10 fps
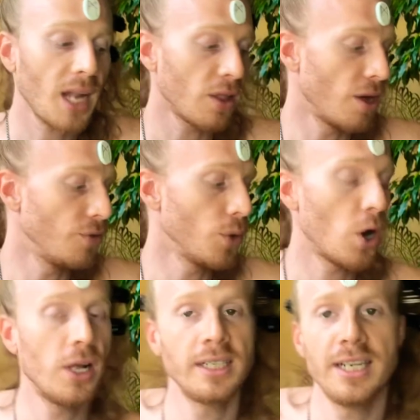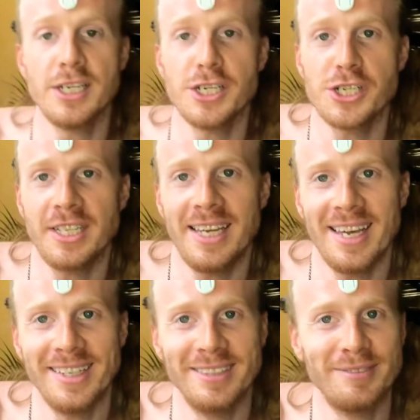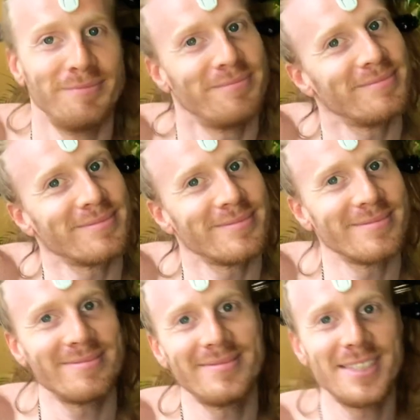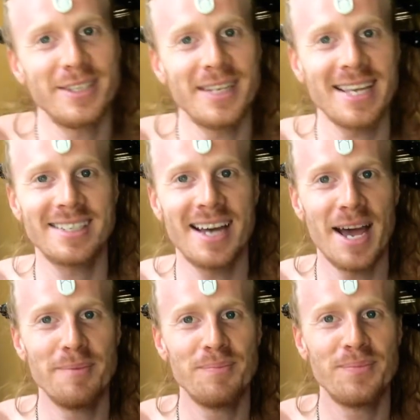Love you all unconditionally, and till next time,